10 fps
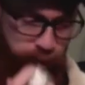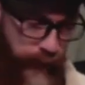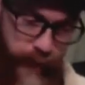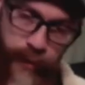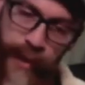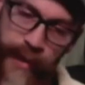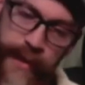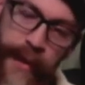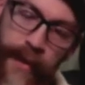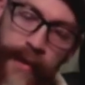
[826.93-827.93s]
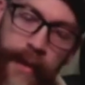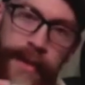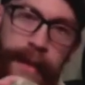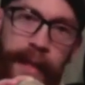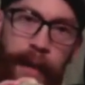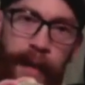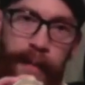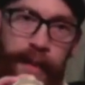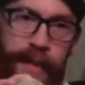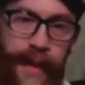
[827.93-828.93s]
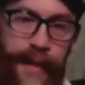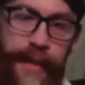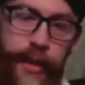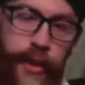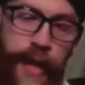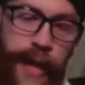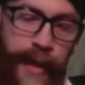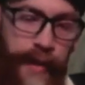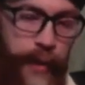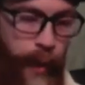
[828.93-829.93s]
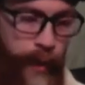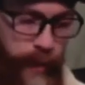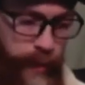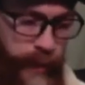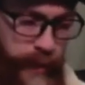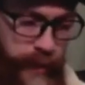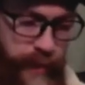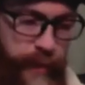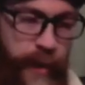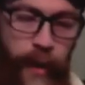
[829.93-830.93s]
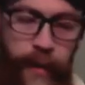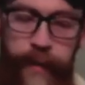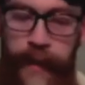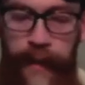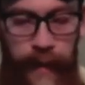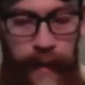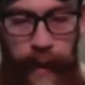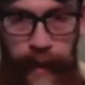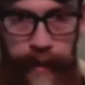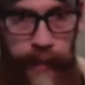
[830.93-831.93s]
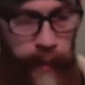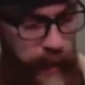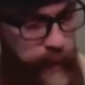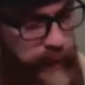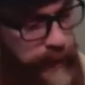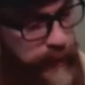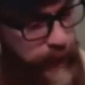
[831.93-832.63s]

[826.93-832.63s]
And I was trying to tell, it looks like it might be just that shade darker because of the coffee that might be in